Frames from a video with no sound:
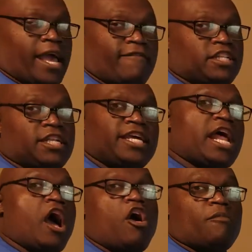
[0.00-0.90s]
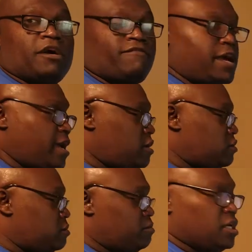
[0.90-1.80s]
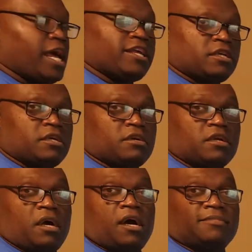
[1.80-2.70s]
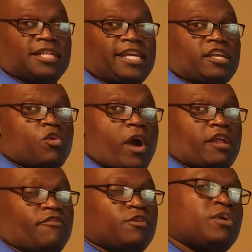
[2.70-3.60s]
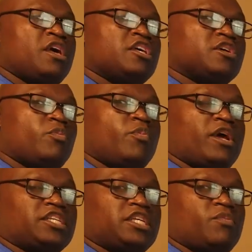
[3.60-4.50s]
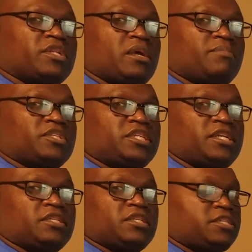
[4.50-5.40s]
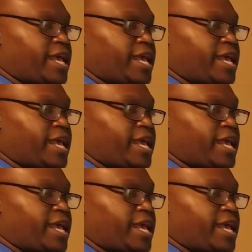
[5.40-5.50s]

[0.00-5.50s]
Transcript: haven't deleted all my files, but I um, deleted quite a few. So we want to see what the percentage is